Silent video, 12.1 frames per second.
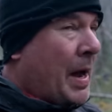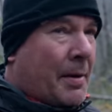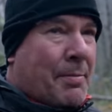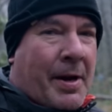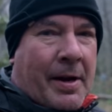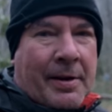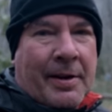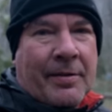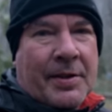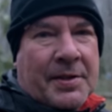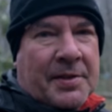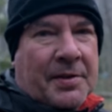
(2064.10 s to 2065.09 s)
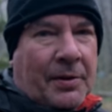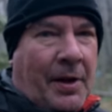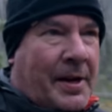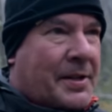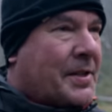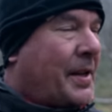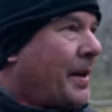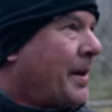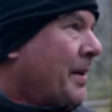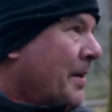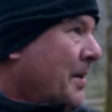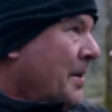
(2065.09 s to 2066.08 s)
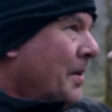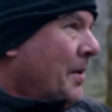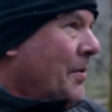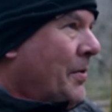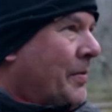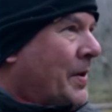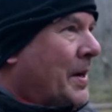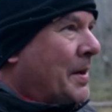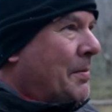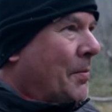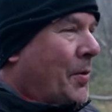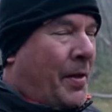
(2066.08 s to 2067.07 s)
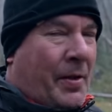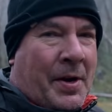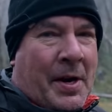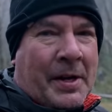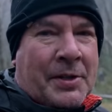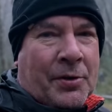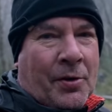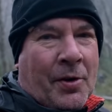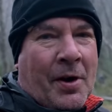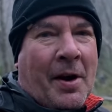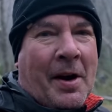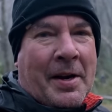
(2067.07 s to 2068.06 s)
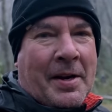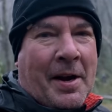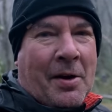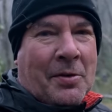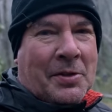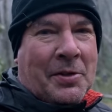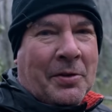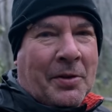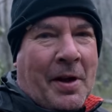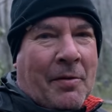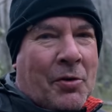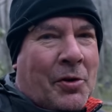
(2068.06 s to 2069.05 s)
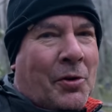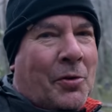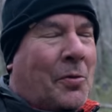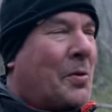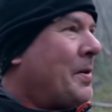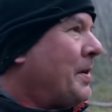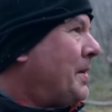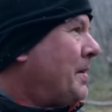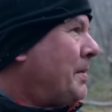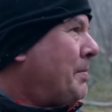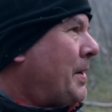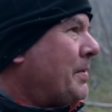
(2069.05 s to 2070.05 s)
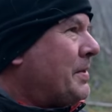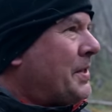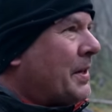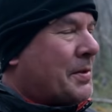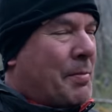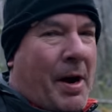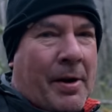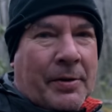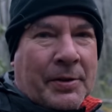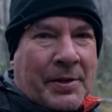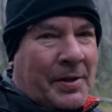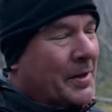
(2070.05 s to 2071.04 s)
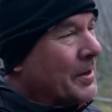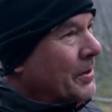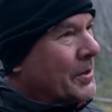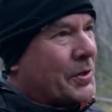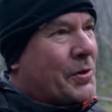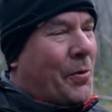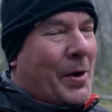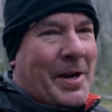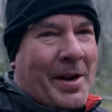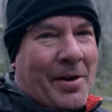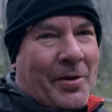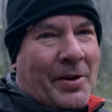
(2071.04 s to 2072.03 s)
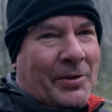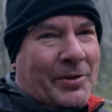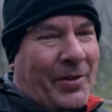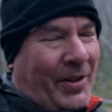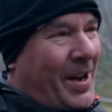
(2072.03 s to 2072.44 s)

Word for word: backpacking. This is the last day. We've got one of the nicer hike outs you'll ever do, uh, about six miles straight downhill to the